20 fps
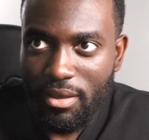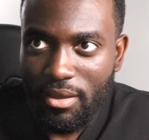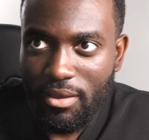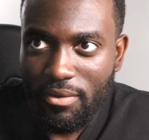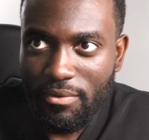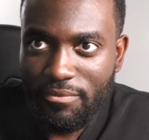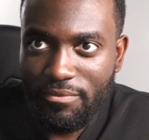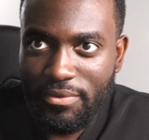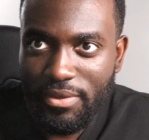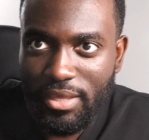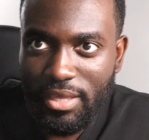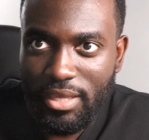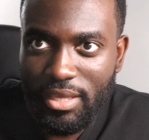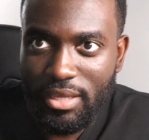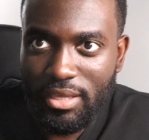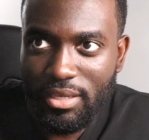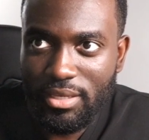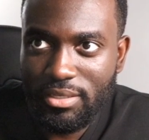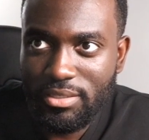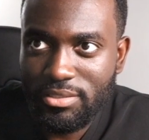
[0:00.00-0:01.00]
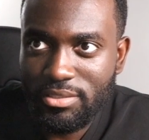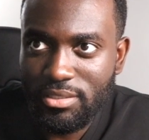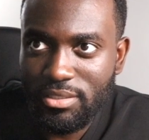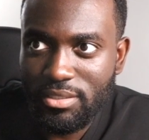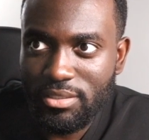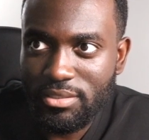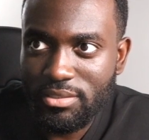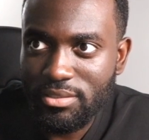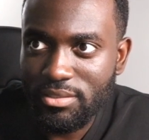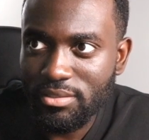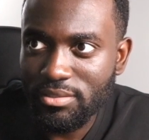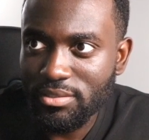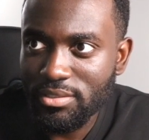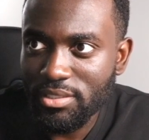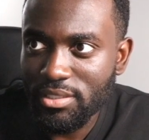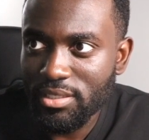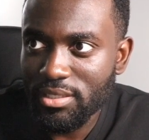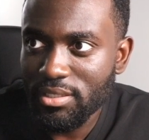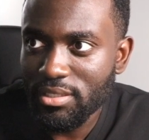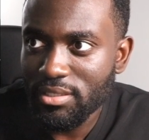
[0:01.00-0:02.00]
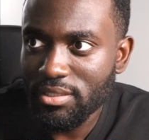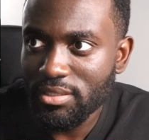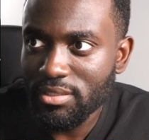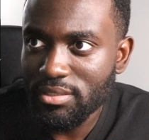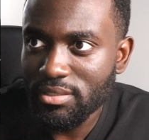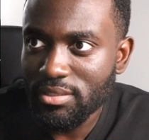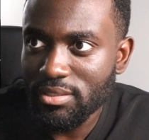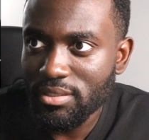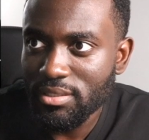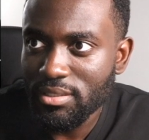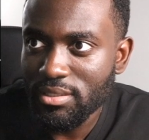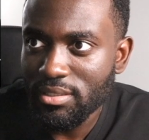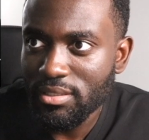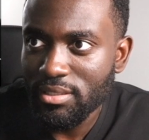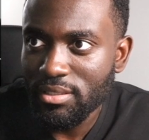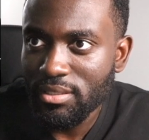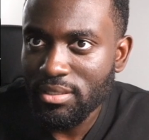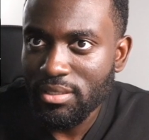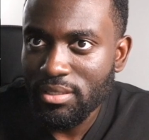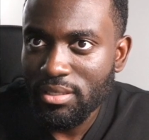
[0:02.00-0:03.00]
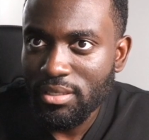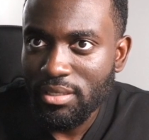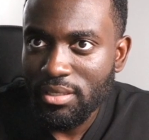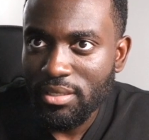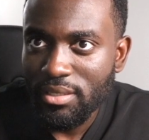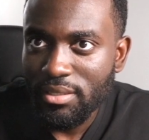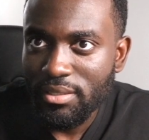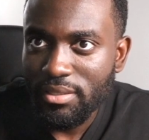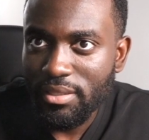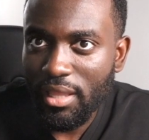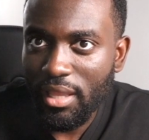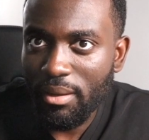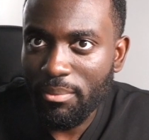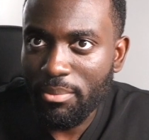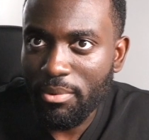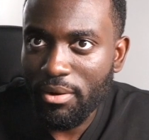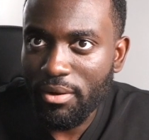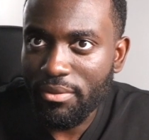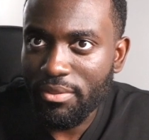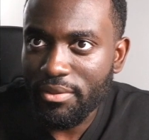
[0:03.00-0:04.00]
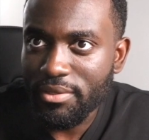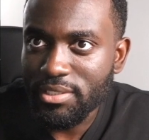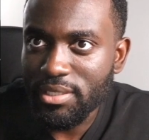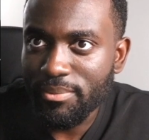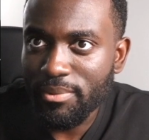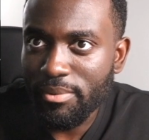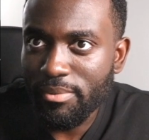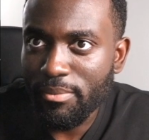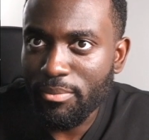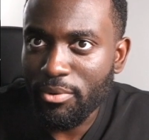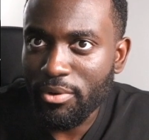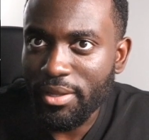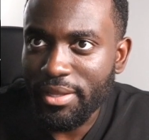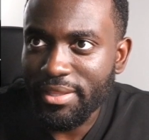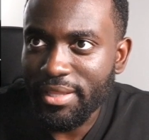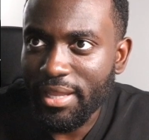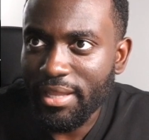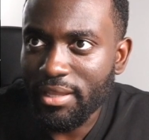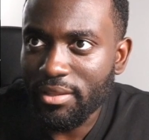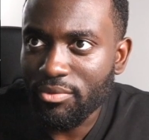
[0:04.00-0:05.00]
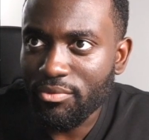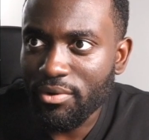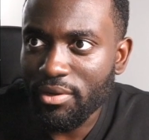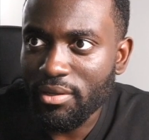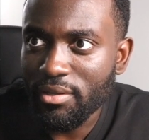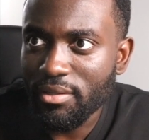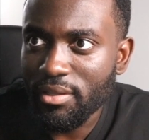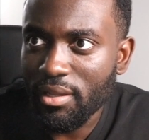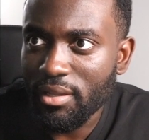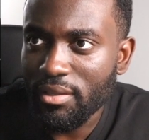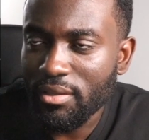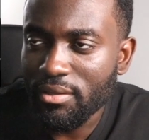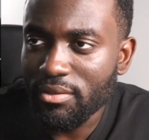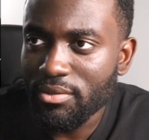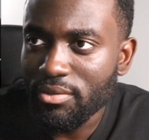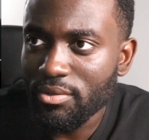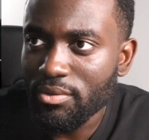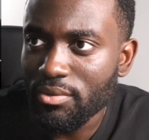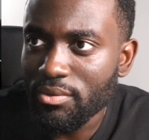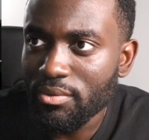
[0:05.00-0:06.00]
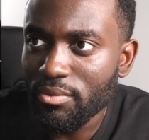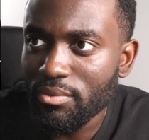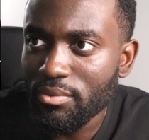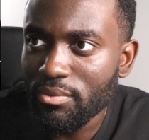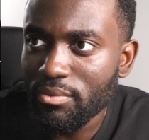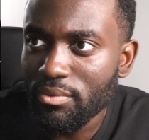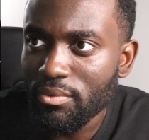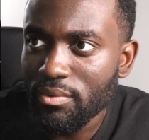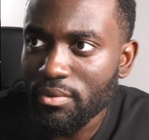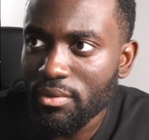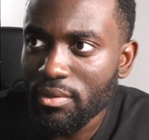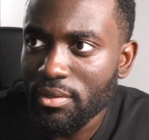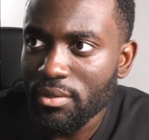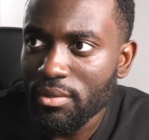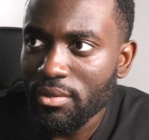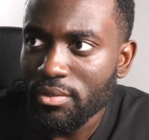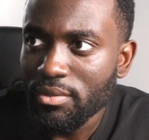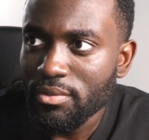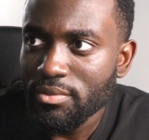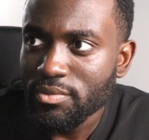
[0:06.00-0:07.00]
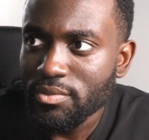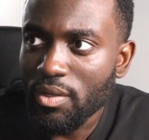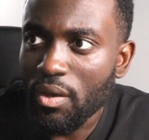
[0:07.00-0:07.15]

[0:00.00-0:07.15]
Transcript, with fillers: V, Sugar, Jin, day of birth. Some of them are born like 93, 92. So,